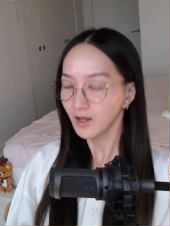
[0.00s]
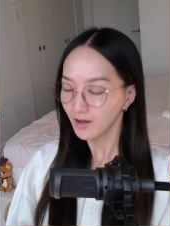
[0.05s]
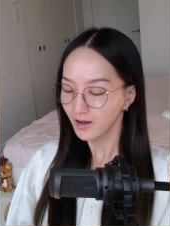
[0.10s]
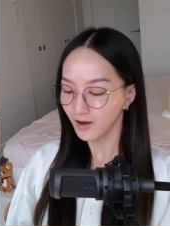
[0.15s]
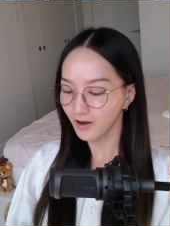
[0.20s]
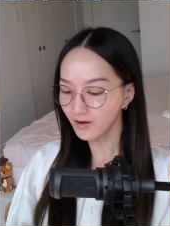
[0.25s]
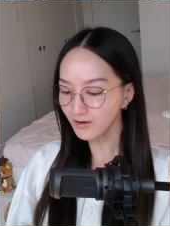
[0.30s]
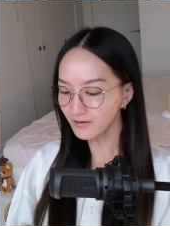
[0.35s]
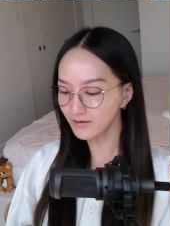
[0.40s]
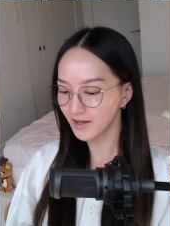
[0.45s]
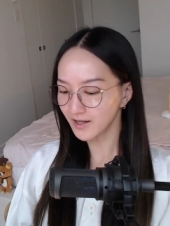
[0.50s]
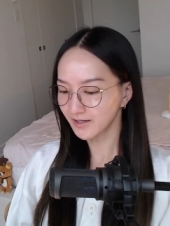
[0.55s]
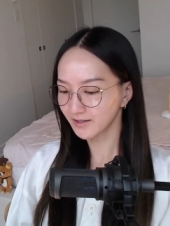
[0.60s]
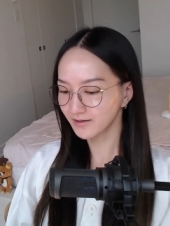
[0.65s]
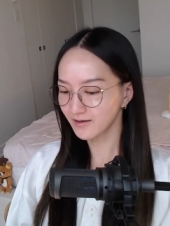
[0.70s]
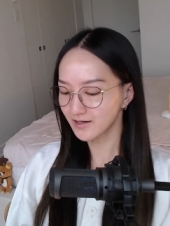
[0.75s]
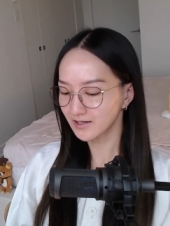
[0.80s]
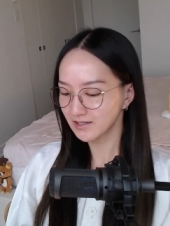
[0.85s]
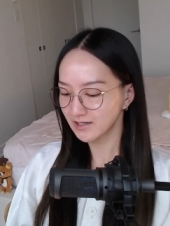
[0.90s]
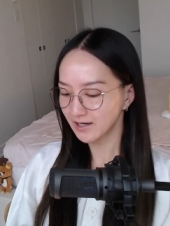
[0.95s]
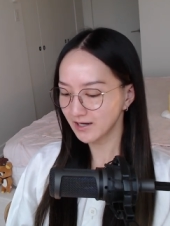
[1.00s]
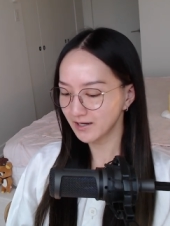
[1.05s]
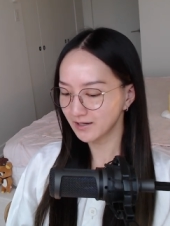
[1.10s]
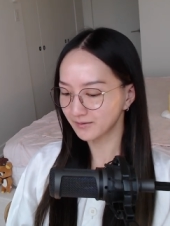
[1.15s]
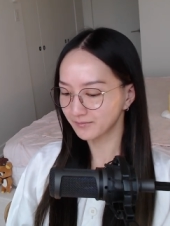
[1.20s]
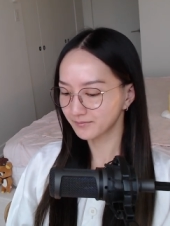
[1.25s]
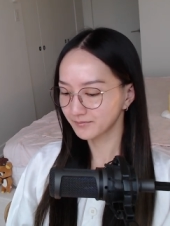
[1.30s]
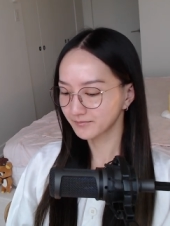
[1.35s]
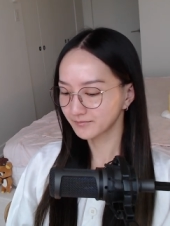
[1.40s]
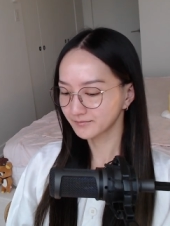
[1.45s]
Oh, and I got an A,
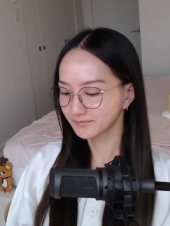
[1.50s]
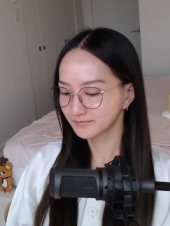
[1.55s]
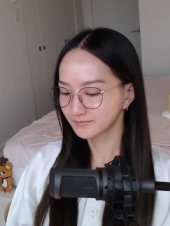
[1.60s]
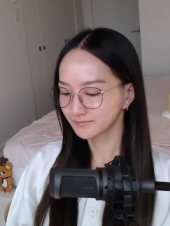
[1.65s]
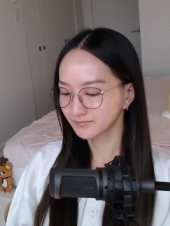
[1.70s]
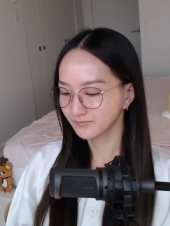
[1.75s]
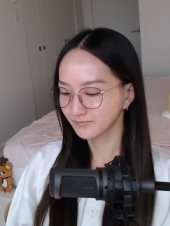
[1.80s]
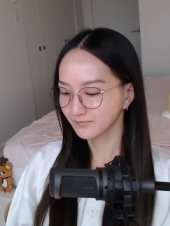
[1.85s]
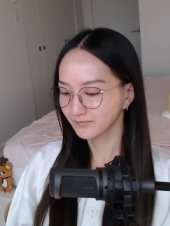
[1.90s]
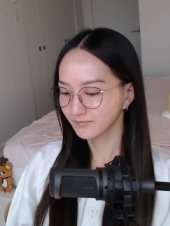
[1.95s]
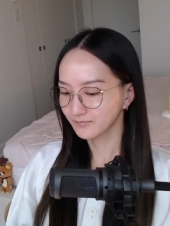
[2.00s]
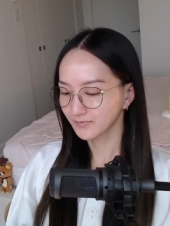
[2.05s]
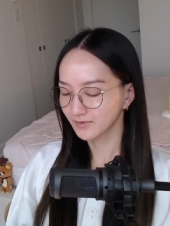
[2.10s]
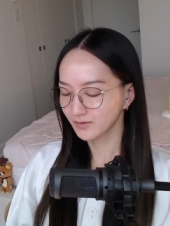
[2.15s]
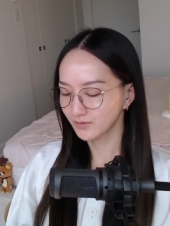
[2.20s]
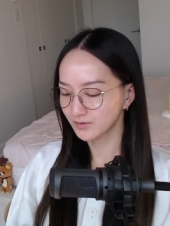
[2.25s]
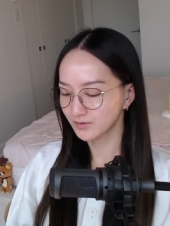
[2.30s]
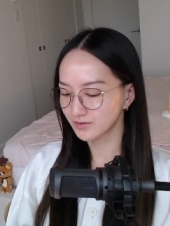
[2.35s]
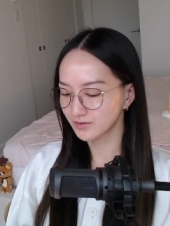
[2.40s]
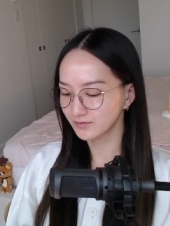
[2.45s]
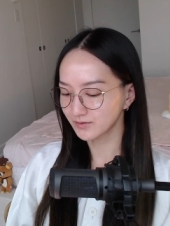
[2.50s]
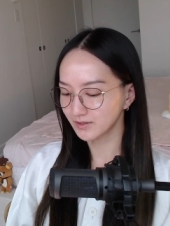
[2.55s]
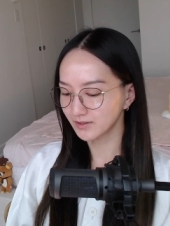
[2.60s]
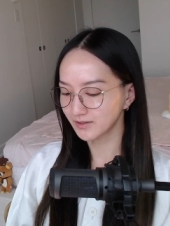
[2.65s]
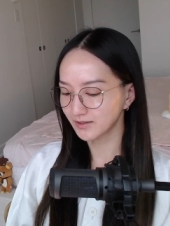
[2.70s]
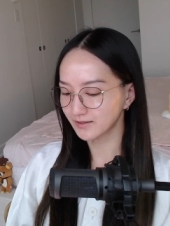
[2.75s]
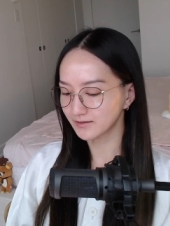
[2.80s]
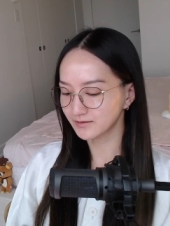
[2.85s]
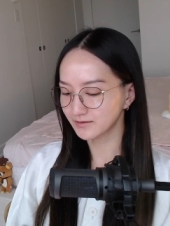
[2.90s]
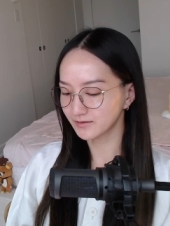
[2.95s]
which is really
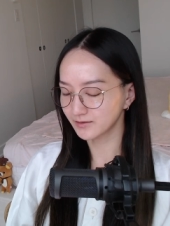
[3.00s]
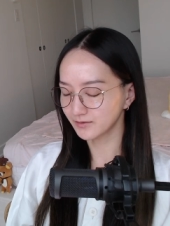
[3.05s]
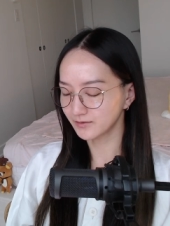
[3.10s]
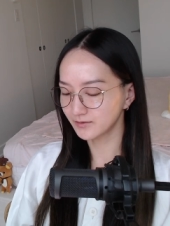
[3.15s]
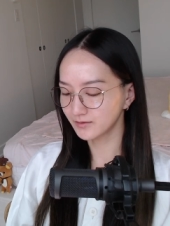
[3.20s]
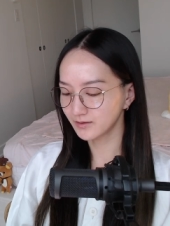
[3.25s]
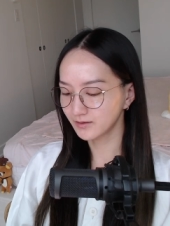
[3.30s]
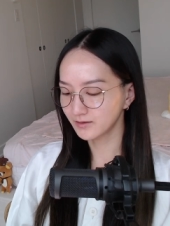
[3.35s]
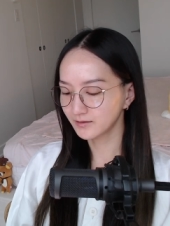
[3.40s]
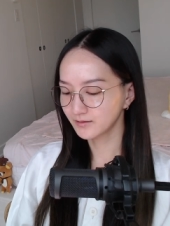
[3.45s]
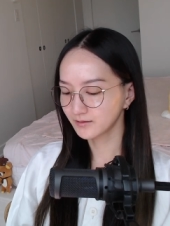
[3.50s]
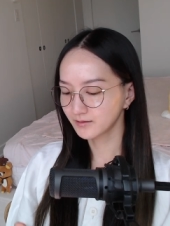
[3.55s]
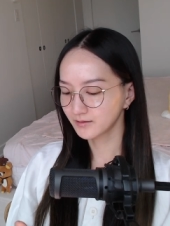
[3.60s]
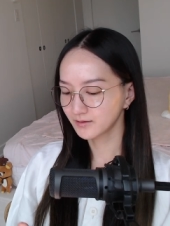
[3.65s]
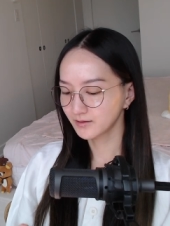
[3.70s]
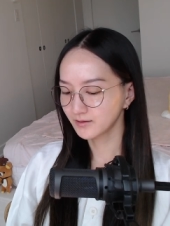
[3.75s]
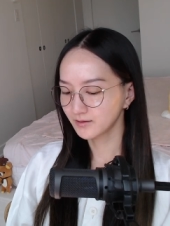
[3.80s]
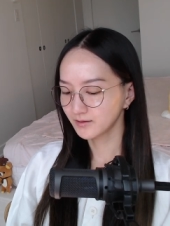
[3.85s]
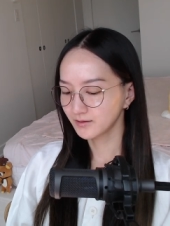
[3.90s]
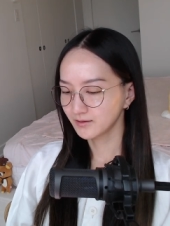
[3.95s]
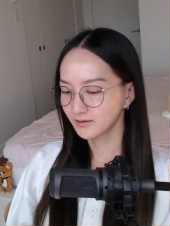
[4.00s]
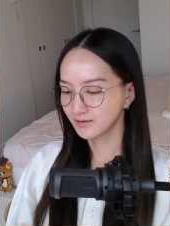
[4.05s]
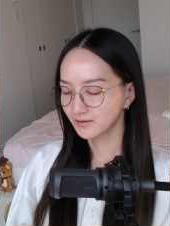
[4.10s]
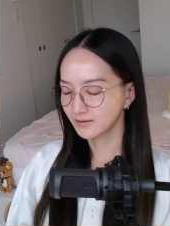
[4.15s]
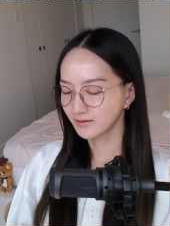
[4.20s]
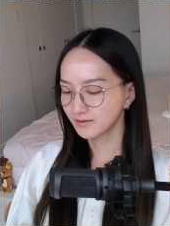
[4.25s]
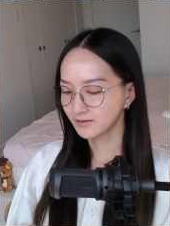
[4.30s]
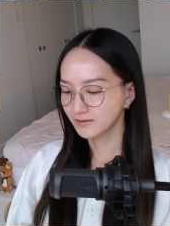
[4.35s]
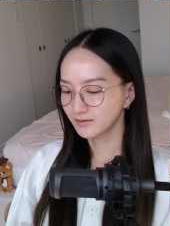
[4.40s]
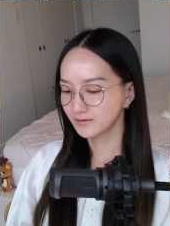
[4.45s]
nice too.
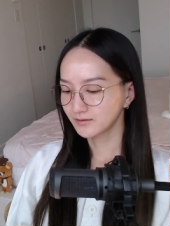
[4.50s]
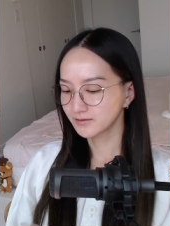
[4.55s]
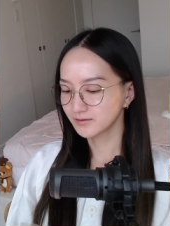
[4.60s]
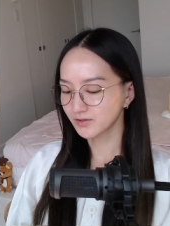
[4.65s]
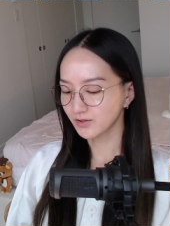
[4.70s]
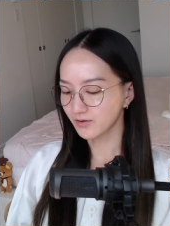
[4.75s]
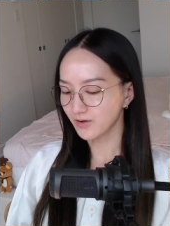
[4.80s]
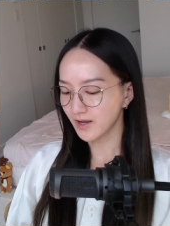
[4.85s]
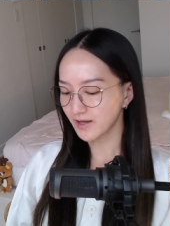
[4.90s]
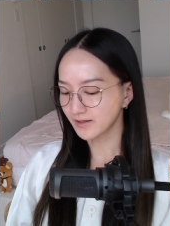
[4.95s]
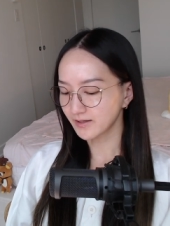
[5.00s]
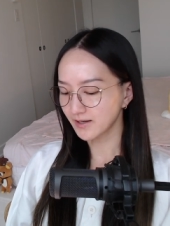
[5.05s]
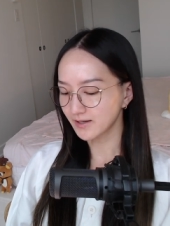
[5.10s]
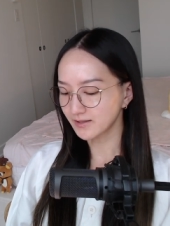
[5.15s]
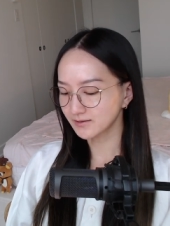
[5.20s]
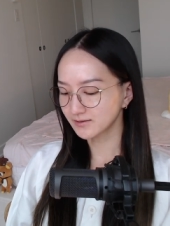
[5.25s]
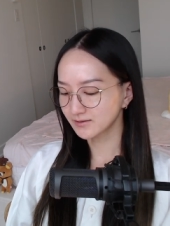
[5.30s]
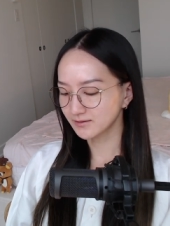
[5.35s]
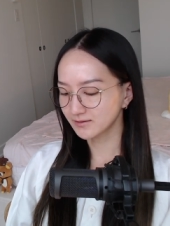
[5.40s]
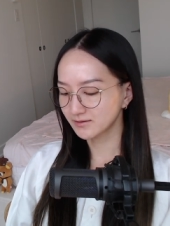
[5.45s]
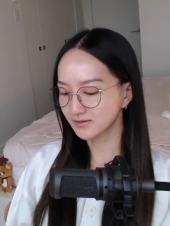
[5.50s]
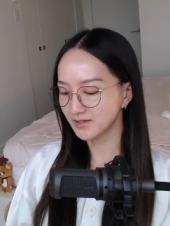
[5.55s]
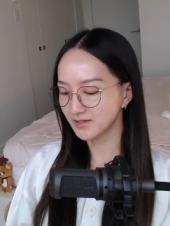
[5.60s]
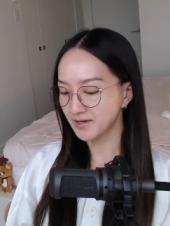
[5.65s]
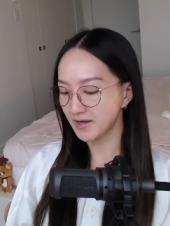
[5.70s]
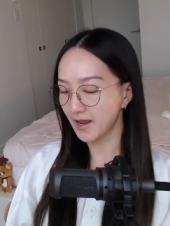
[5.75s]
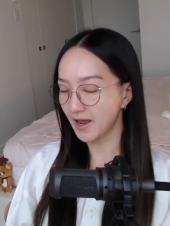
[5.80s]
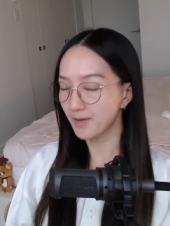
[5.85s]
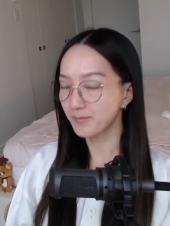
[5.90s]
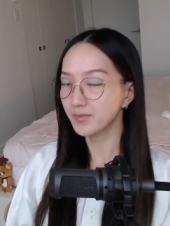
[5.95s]
So I guess the
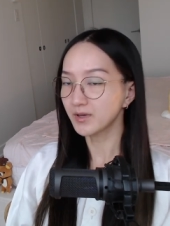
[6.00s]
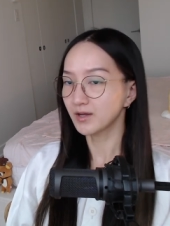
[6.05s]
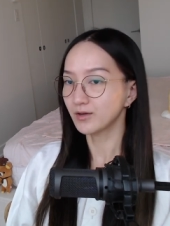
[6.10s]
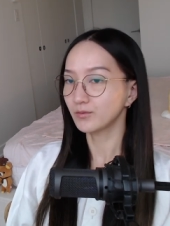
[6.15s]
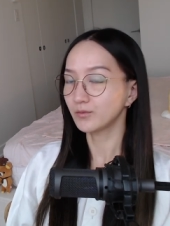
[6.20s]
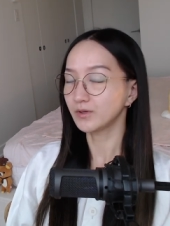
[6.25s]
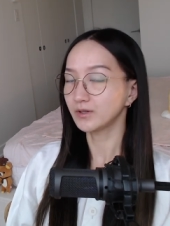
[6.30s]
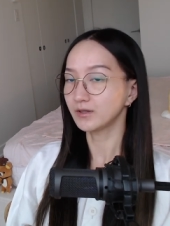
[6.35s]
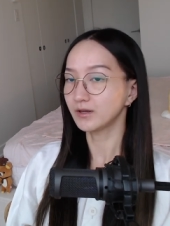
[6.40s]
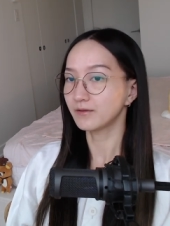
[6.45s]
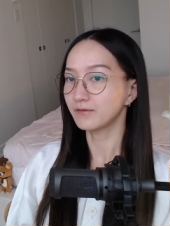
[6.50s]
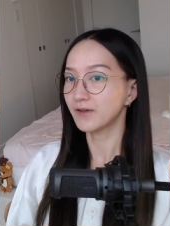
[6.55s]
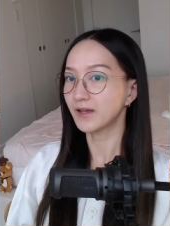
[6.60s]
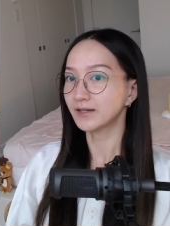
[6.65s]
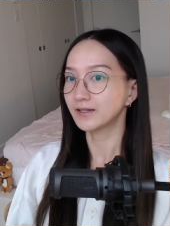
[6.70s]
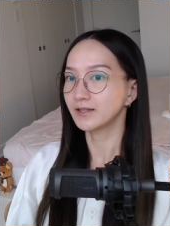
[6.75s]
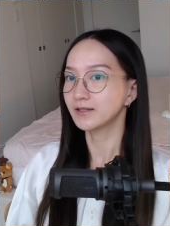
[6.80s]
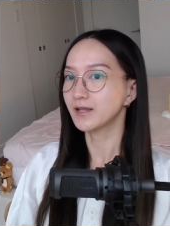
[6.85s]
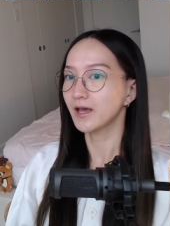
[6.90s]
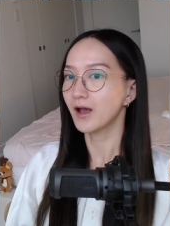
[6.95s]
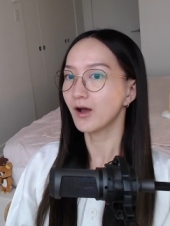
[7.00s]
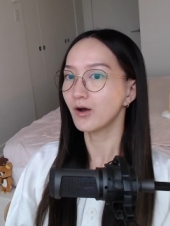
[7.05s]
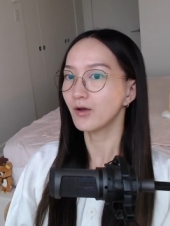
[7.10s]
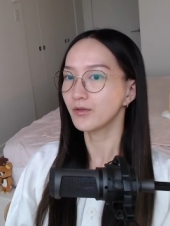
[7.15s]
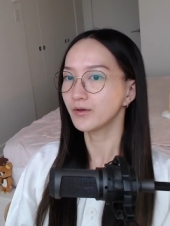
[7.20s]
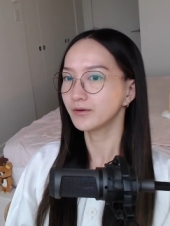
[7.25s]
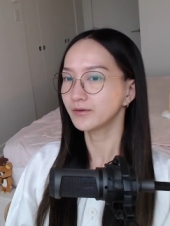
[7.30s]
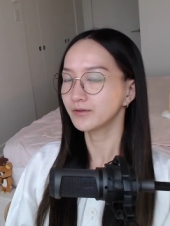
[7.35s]
napping really affected that, although